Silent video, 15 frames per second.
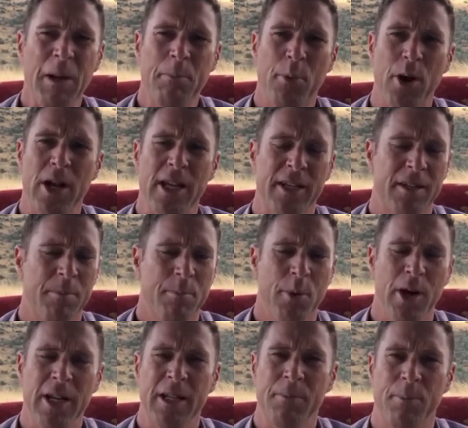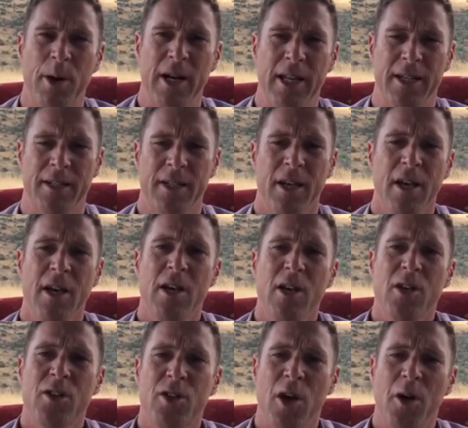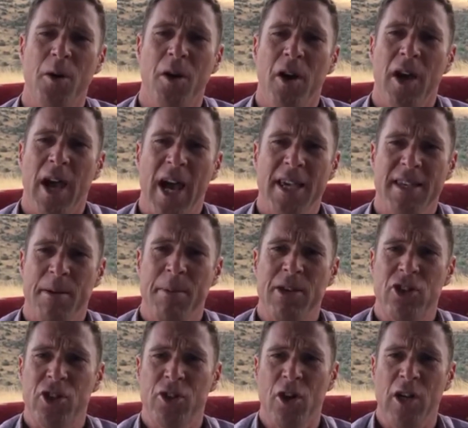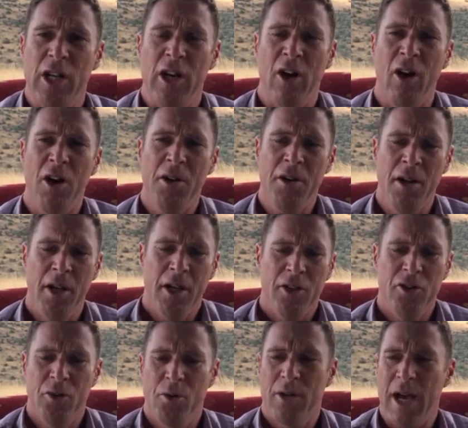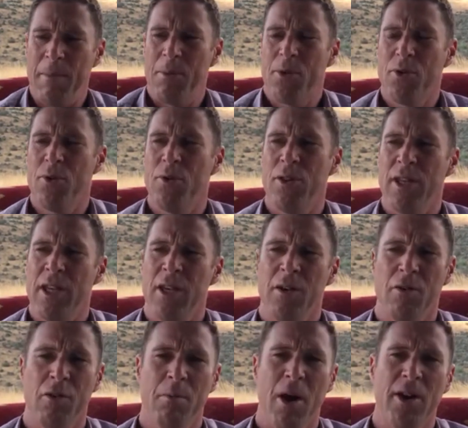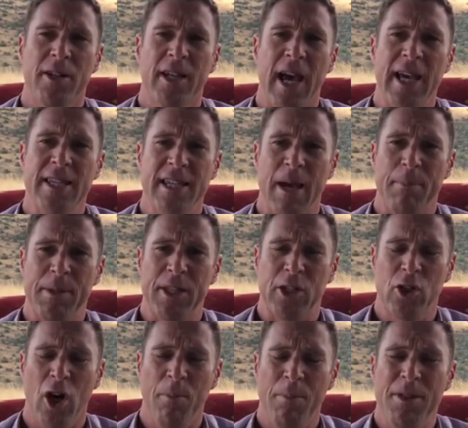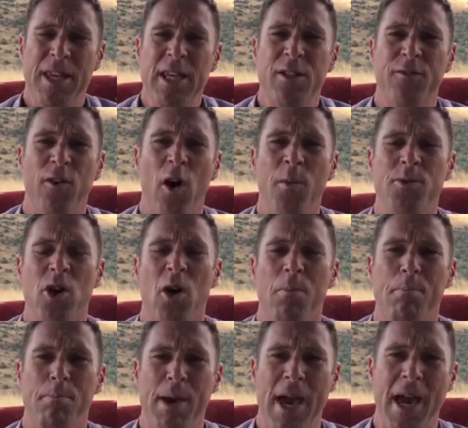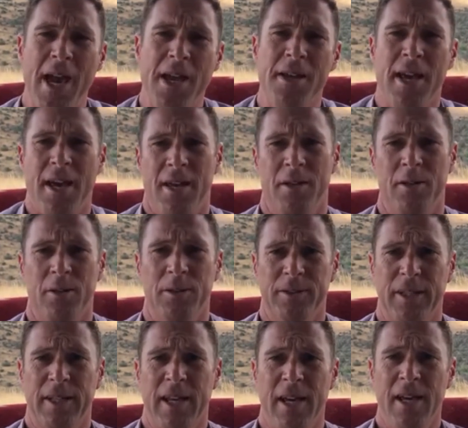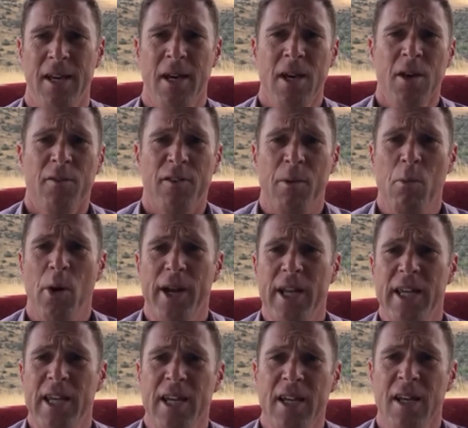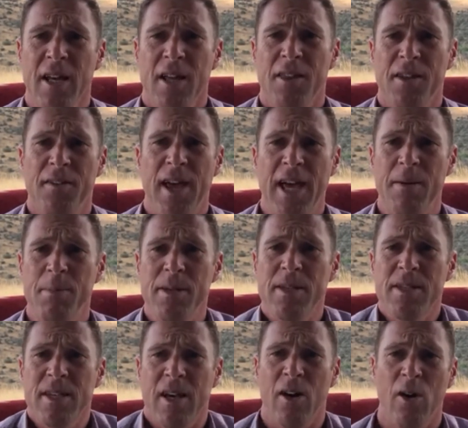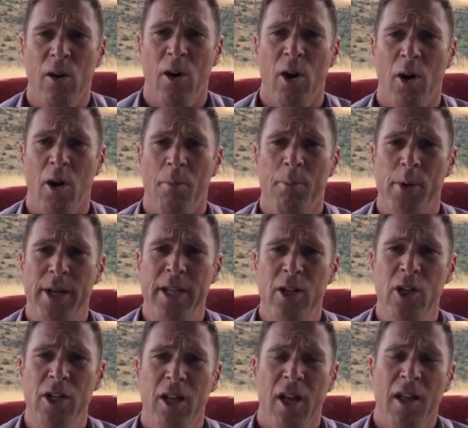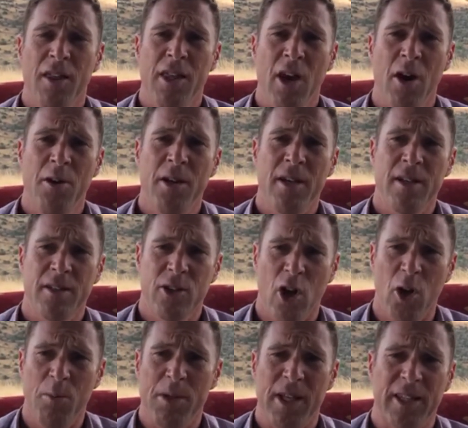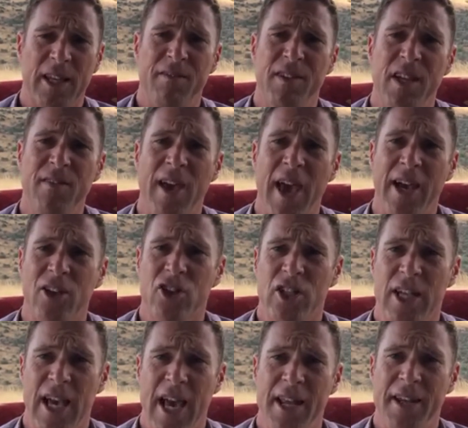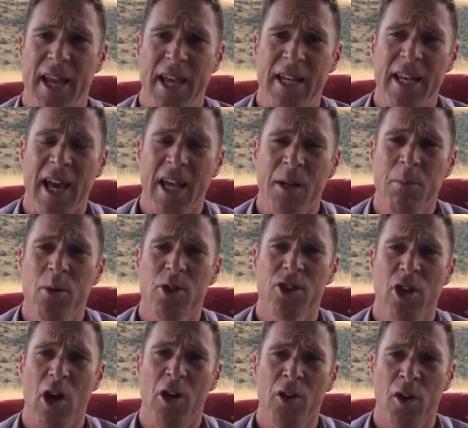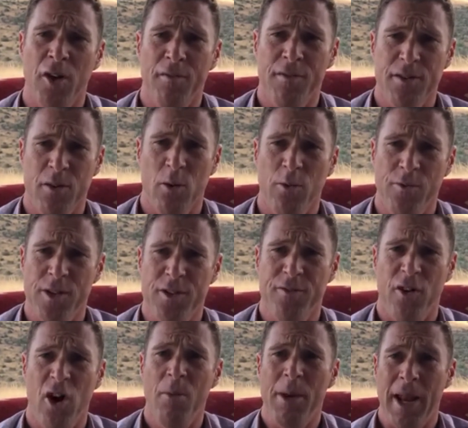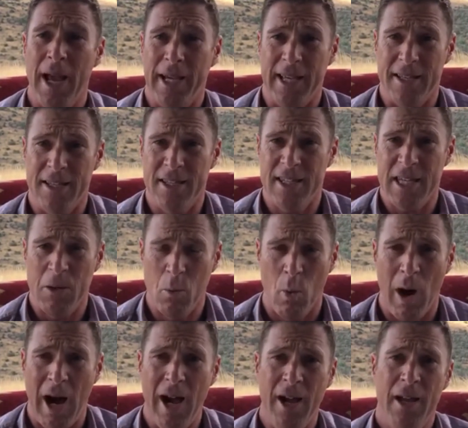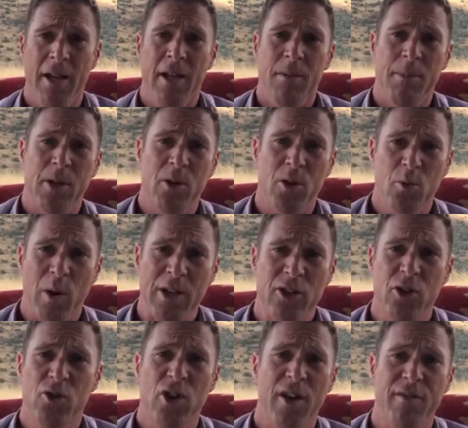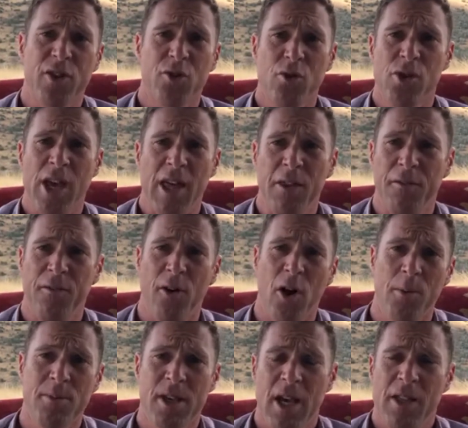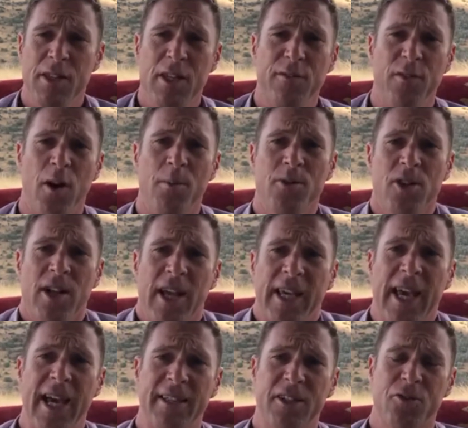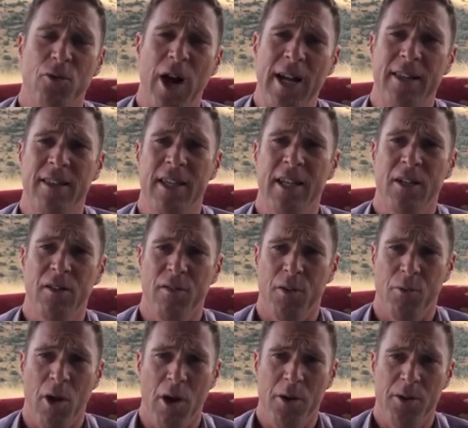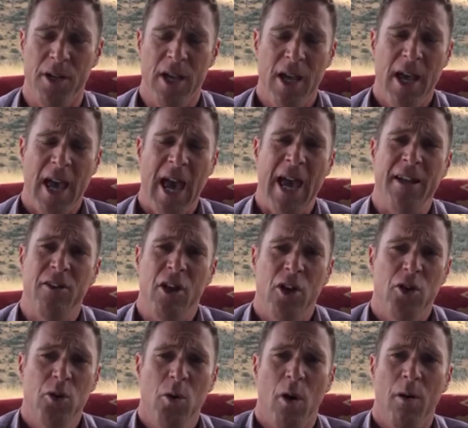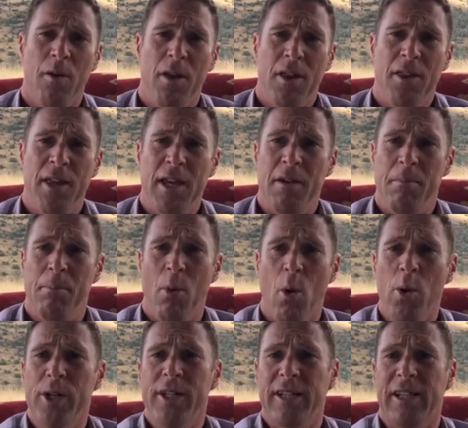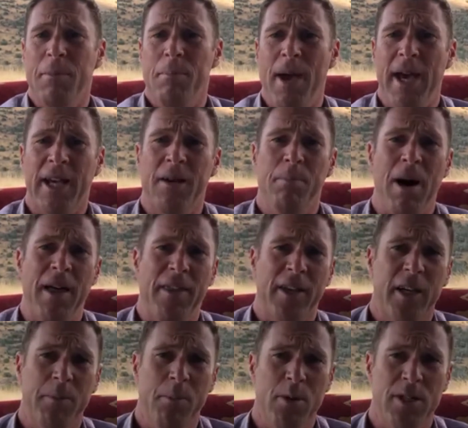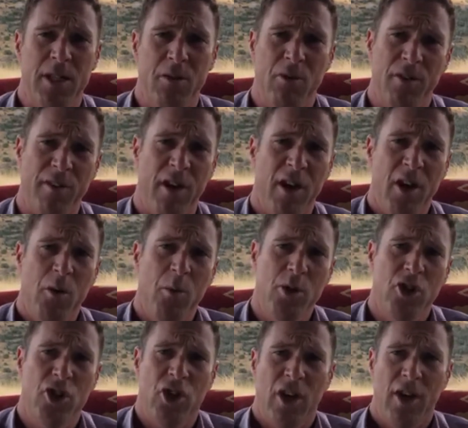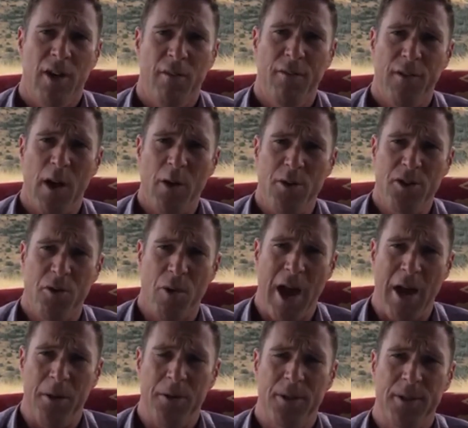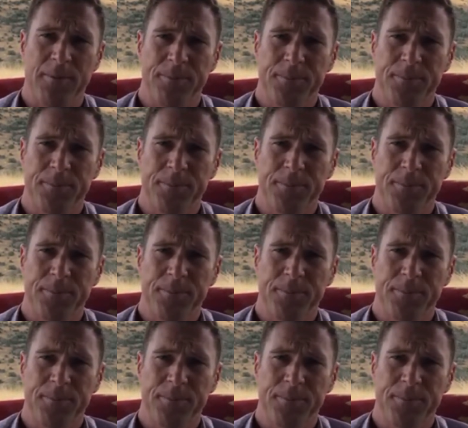Brilliant, brilliant, brilliant. So, as I mentioned earlier on, you come through the remote gates up at the top. These farms are panhandled, okay? From what I hear, the neighbors are pretty good. The owner told me that they've never actually had any animals stolen off this farm, and I can see why. Because once you traverse through the other farms, these farms are located right at the end of the road, and you are then bordered at the back by the Kubusi River, which flows around.